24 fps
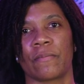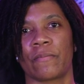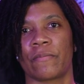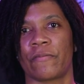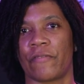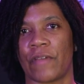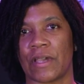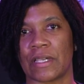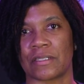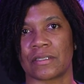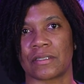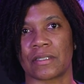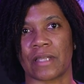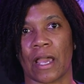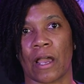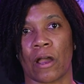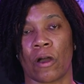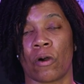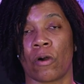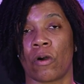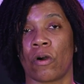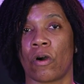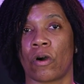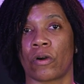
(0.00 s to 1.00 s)
face
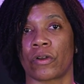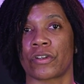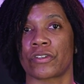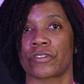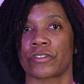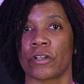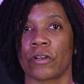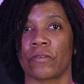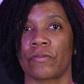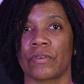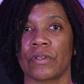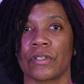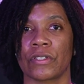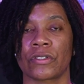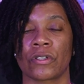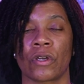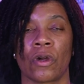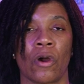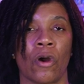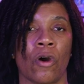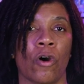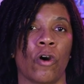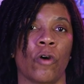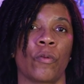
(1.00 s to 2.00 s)
down on a surface
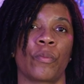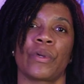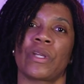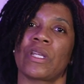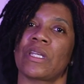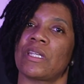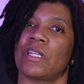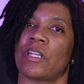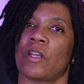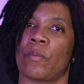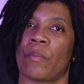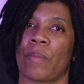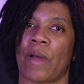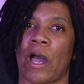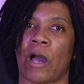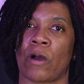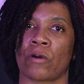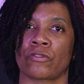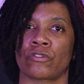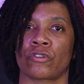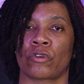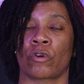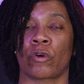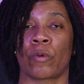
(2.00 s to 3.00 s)
or putting it in a
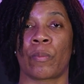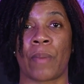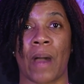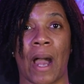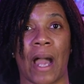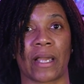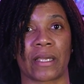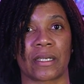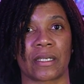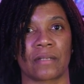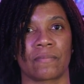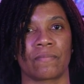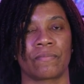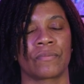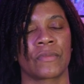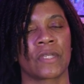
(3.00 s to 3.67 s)
pouch or pocket.